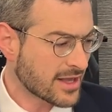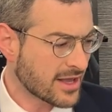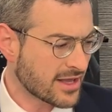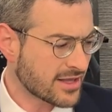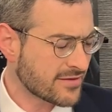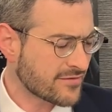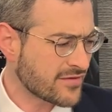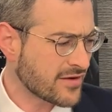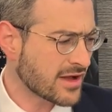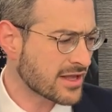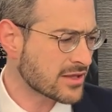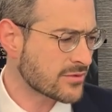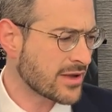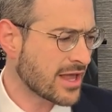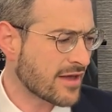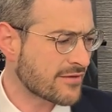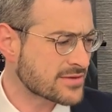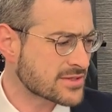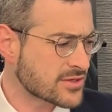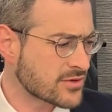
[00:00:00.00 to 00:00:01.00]
And finally, we
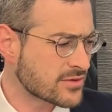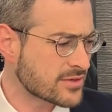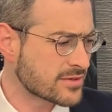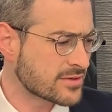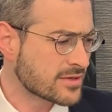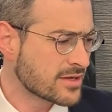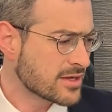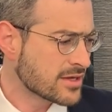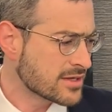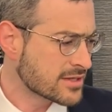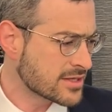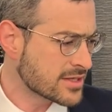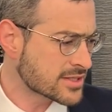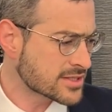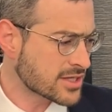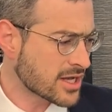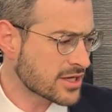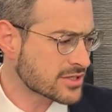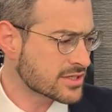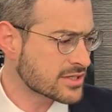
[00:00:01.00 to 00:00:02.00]
have certain
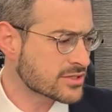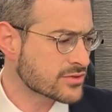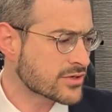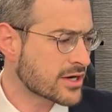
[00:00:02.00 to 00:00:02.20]
discussions